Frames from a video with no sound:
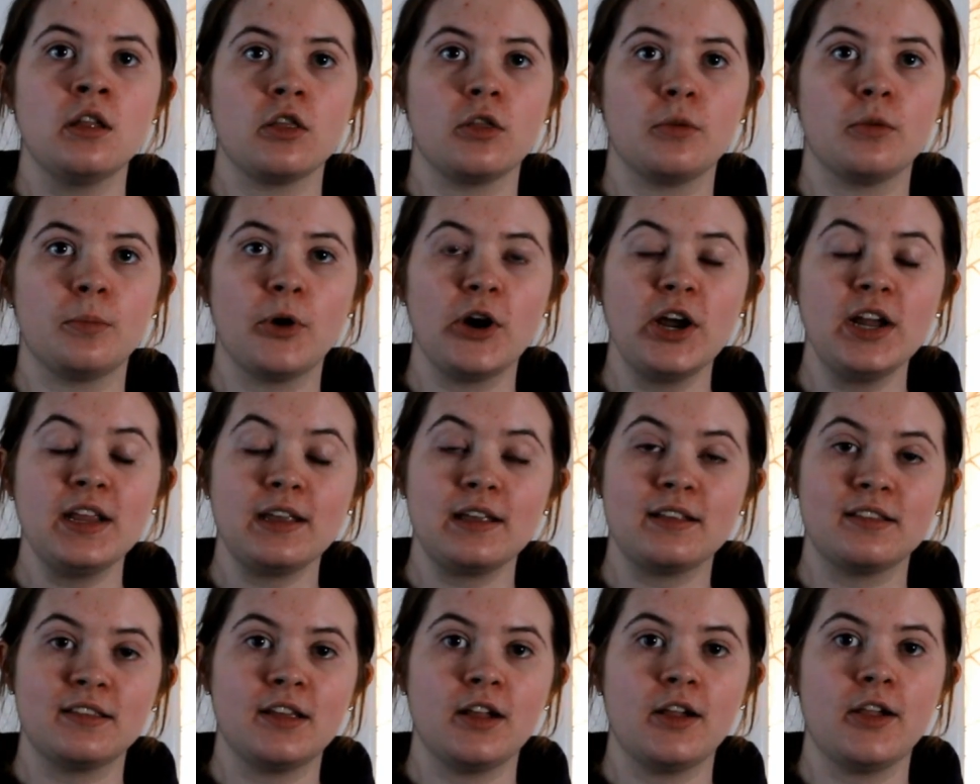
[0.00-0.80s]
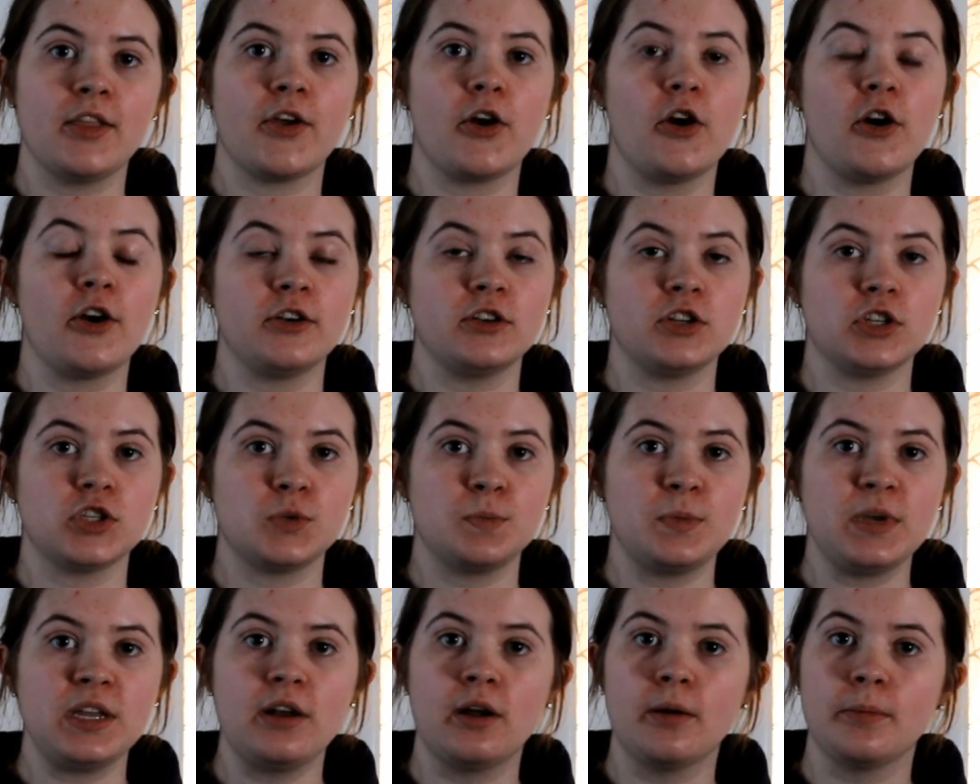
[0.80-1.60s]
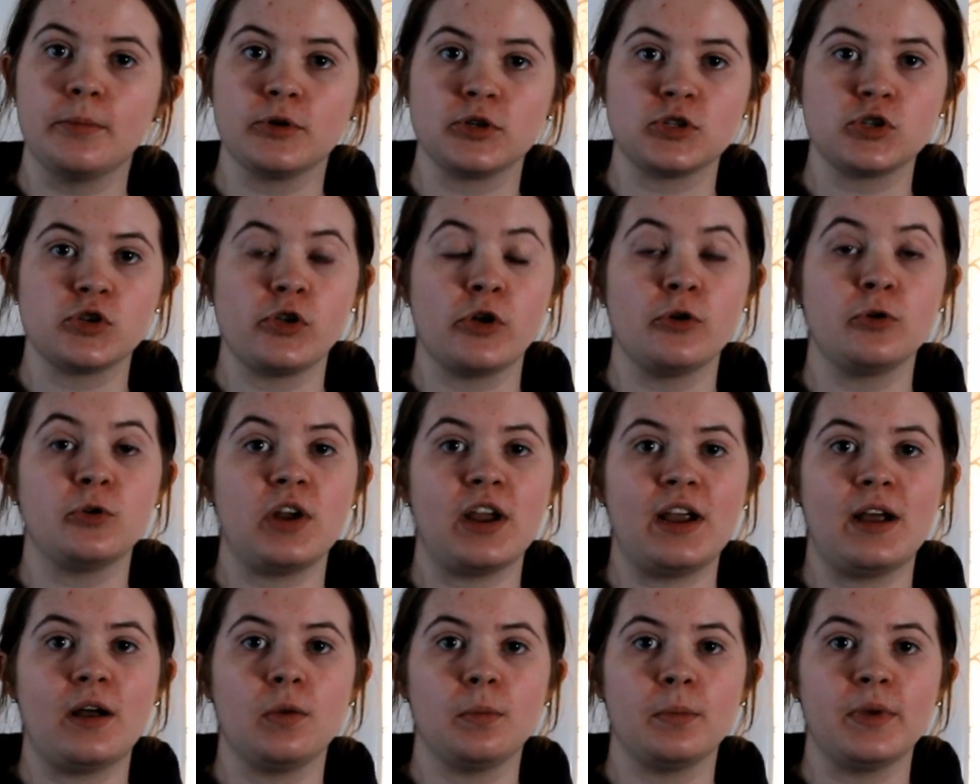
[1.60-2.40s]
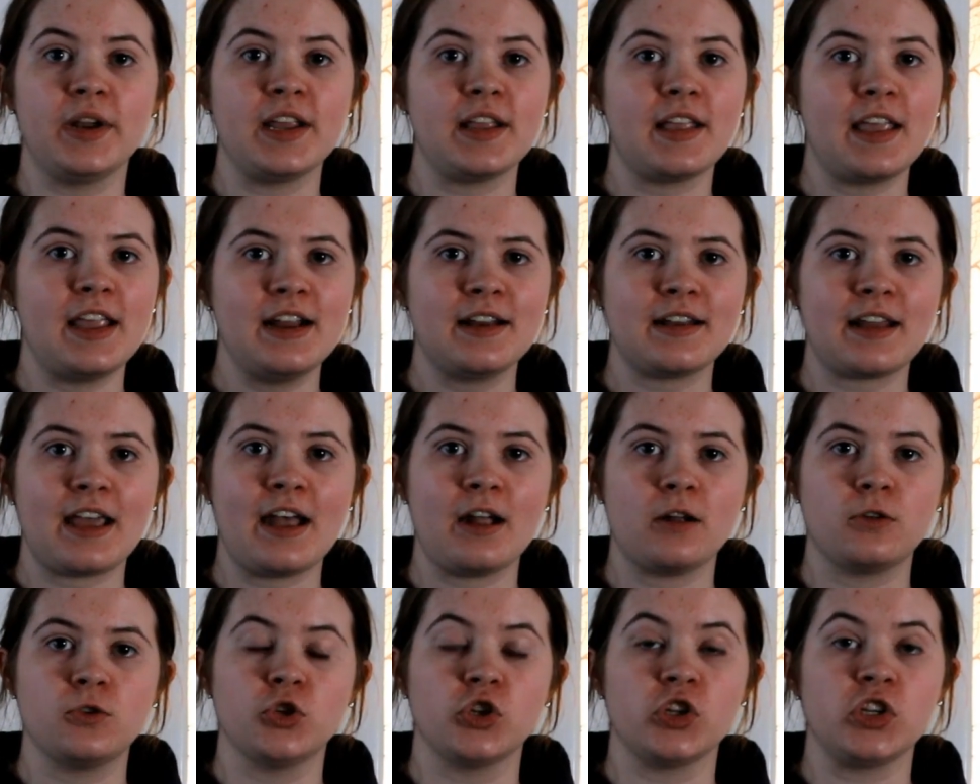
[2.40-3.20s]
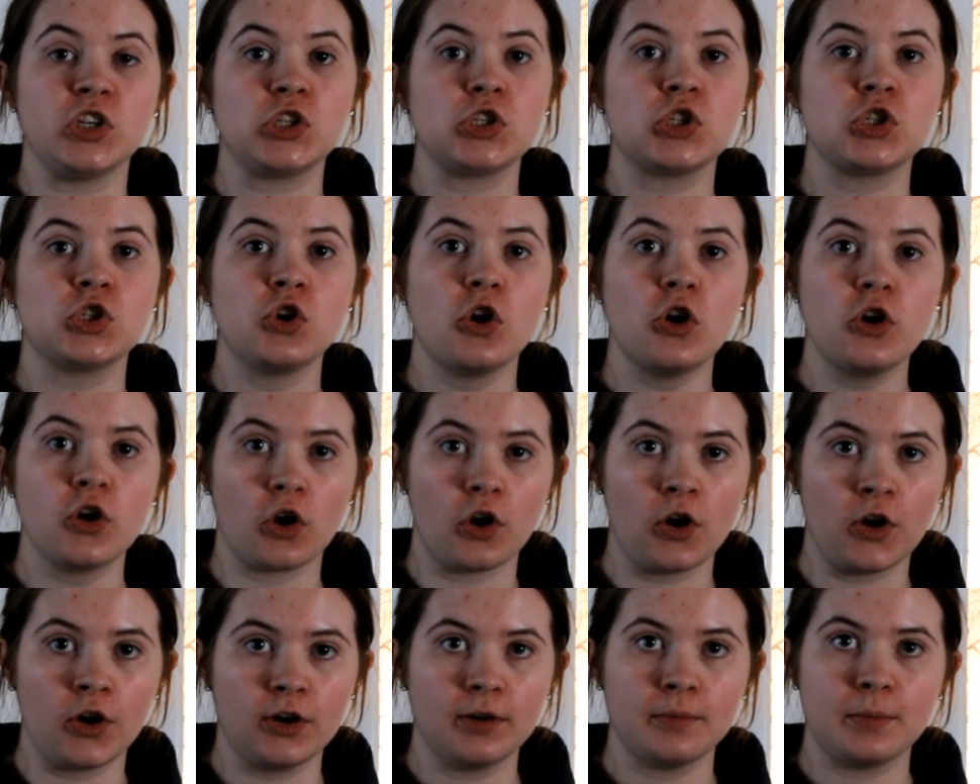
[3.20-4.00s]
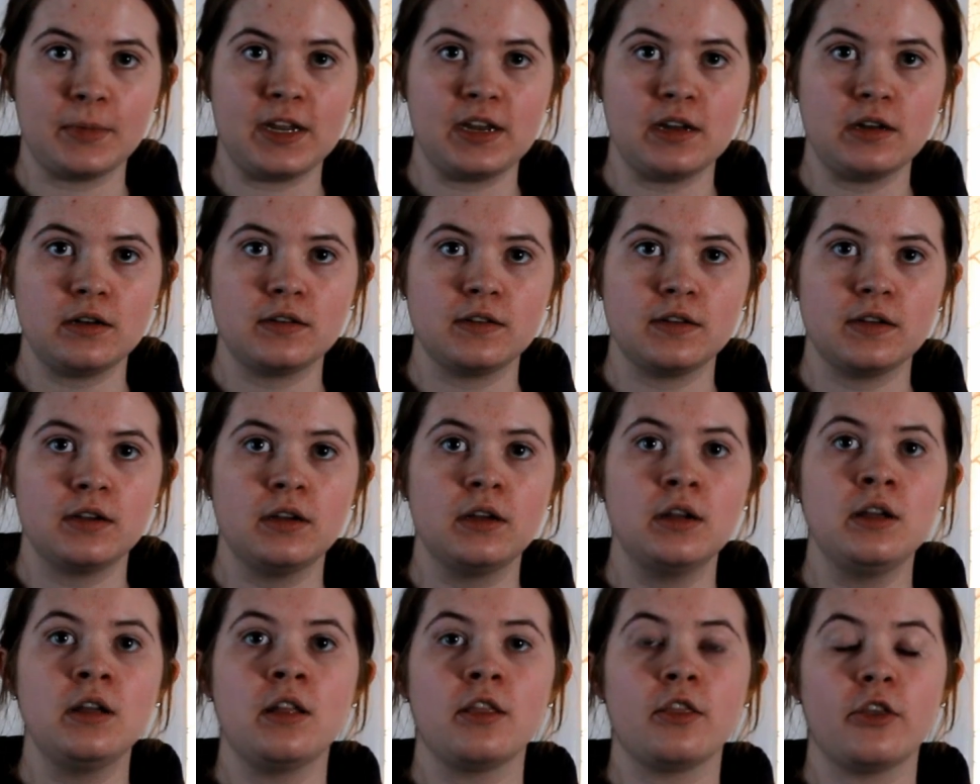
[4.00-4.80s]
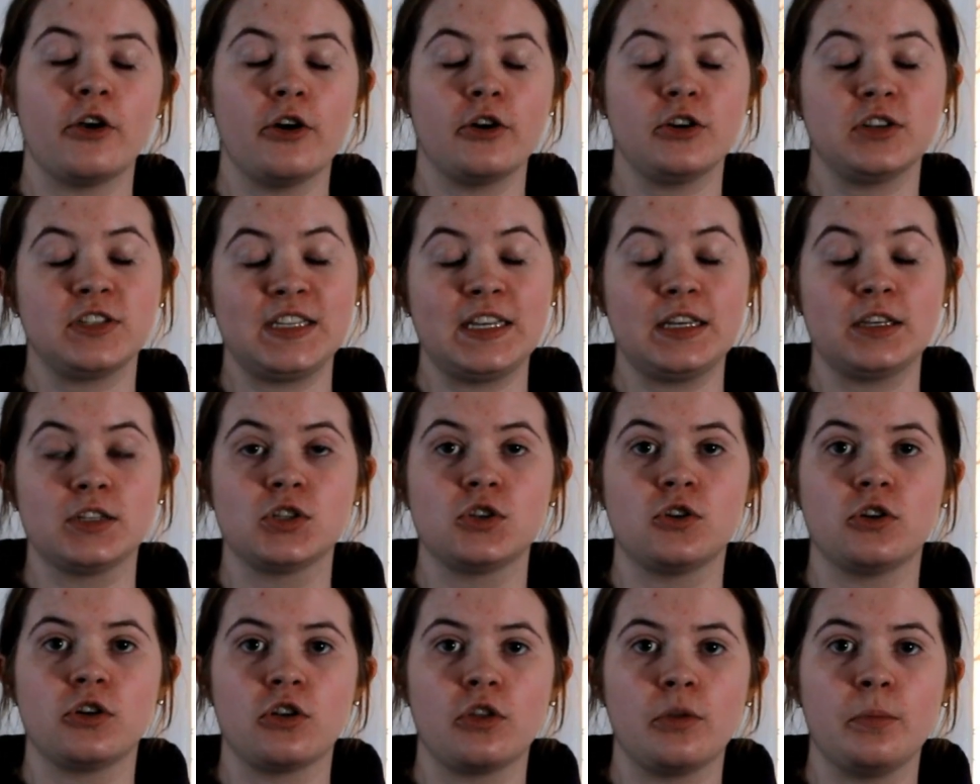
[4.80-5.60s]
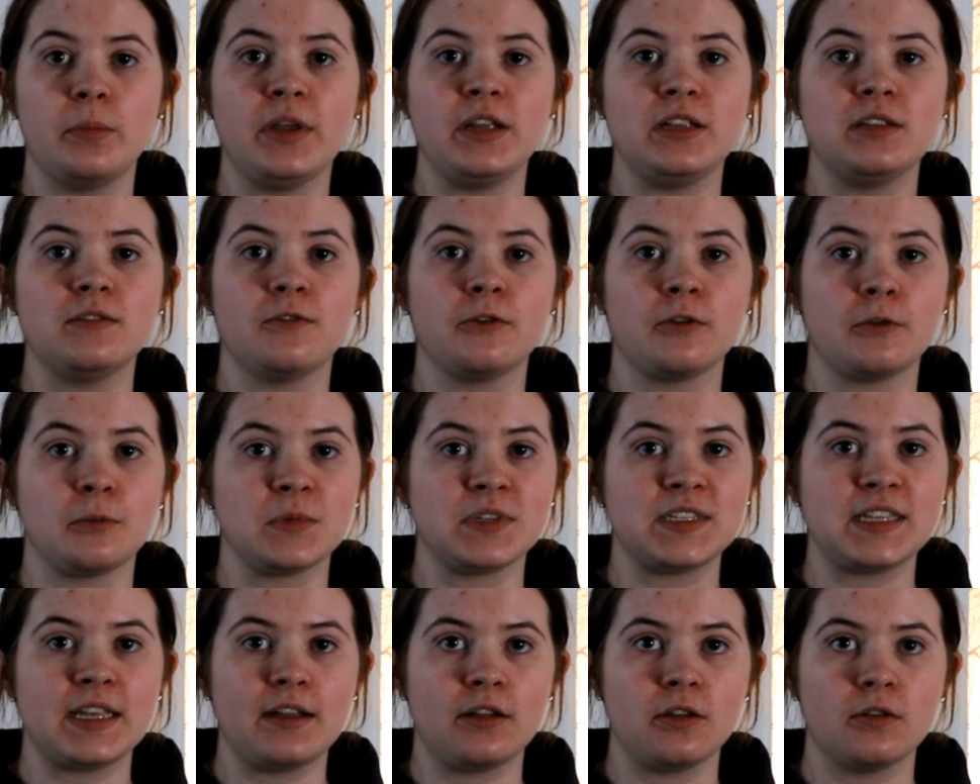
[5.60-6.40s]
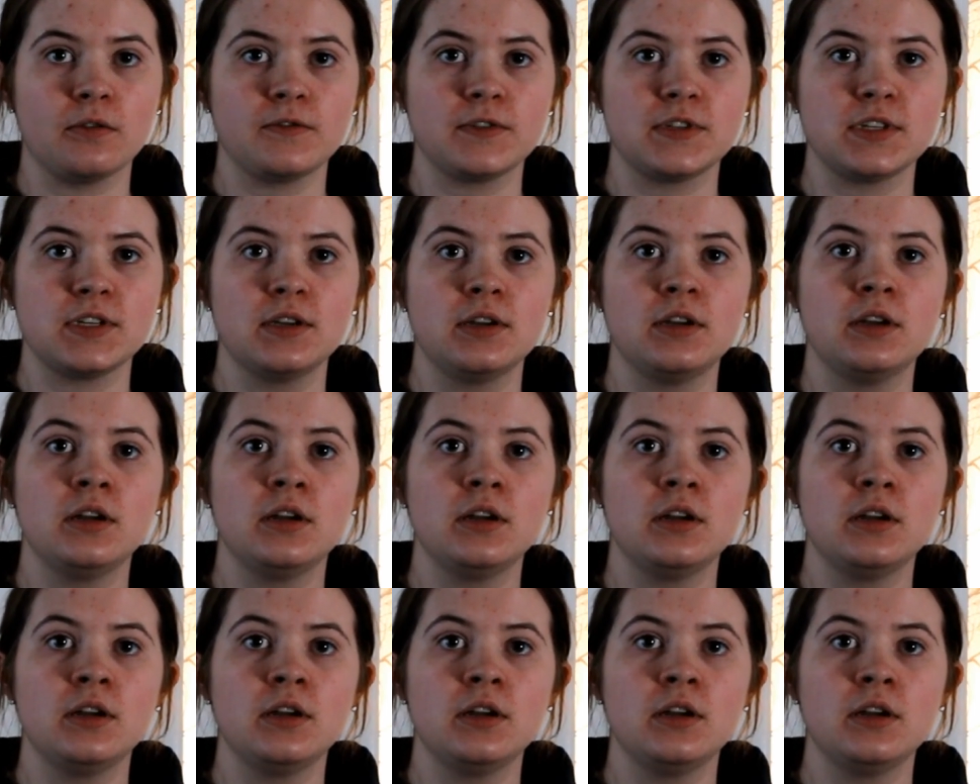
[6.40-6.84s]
The brain can tell the heart to speed up or slow down, but it can't actually start a heartbeat. The heart cells start the beats for themselves.